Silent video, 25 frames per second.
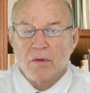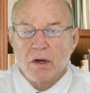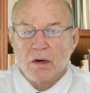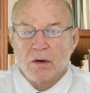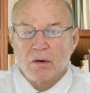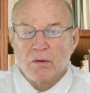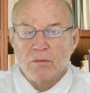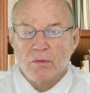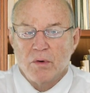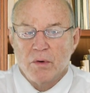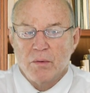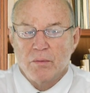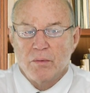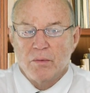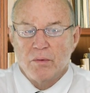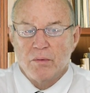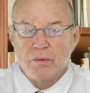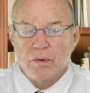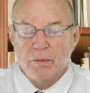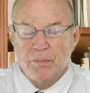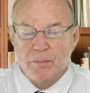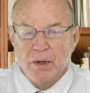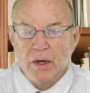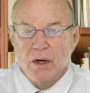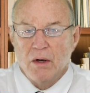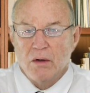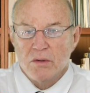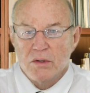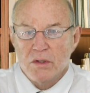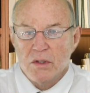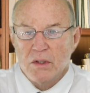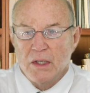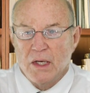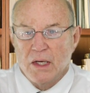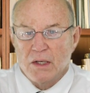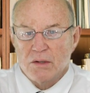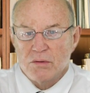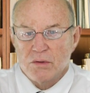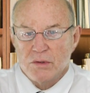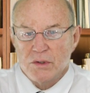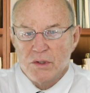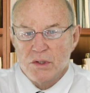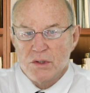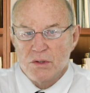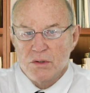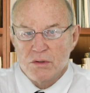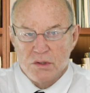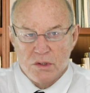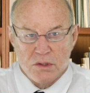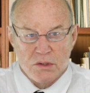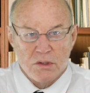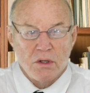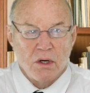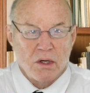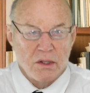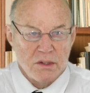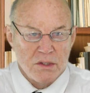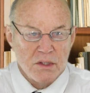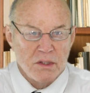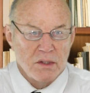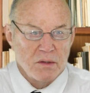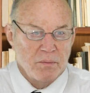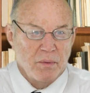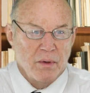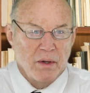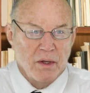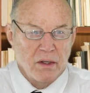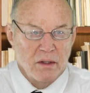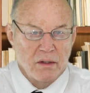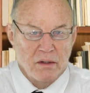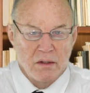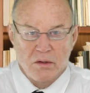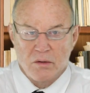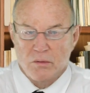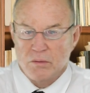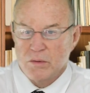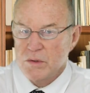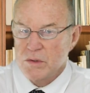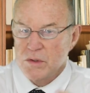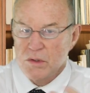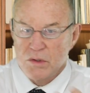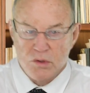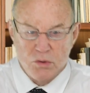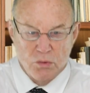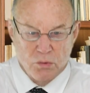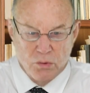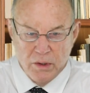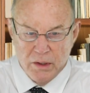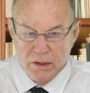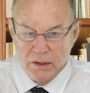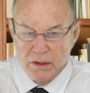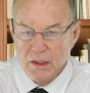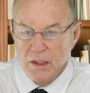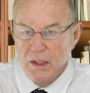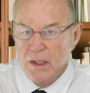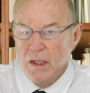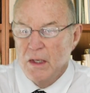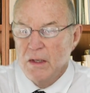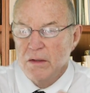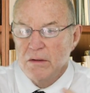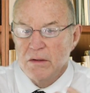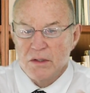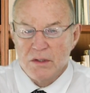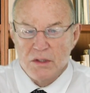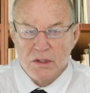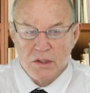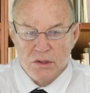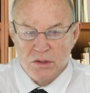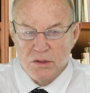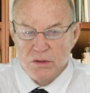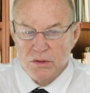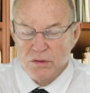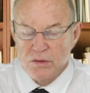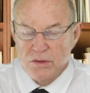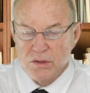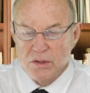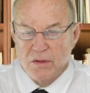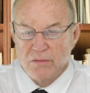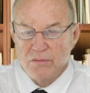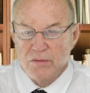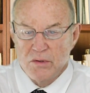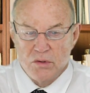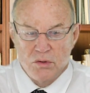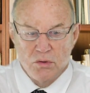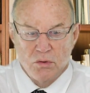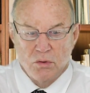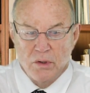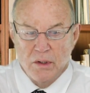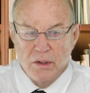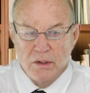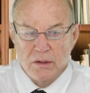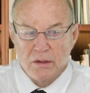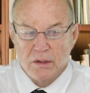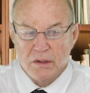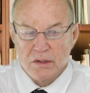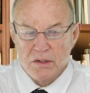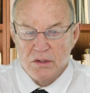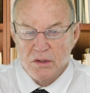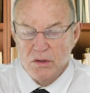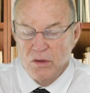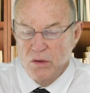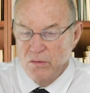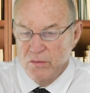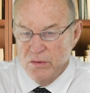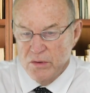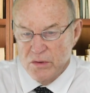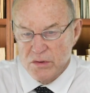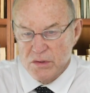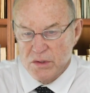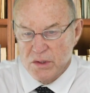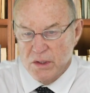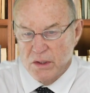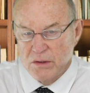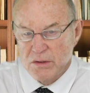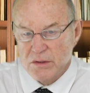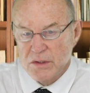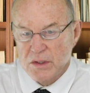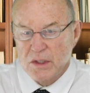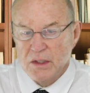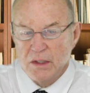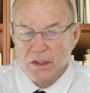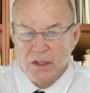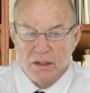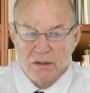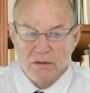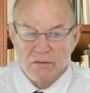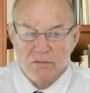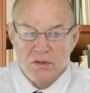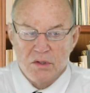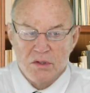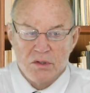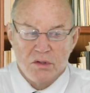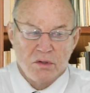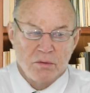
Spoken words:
repair to the actual tissues that's causing the pain. In other words, the joint, the tissues of the joint, the synovial cells, the connective tissue,